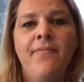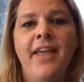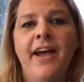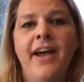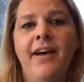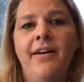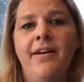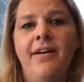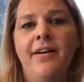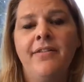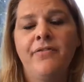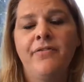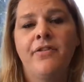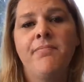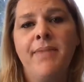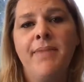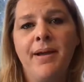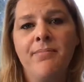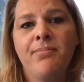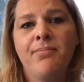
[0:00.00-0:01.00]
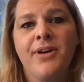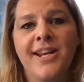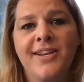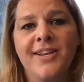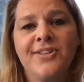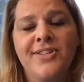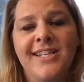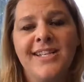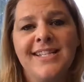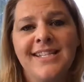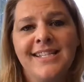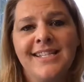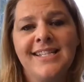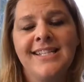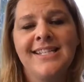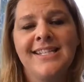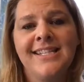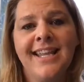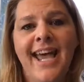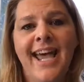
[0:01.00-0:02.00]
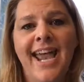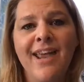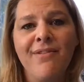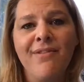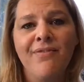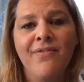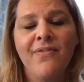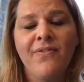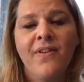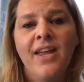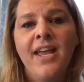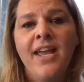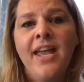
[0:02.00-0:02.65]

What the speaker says: of remembering Jesus's life.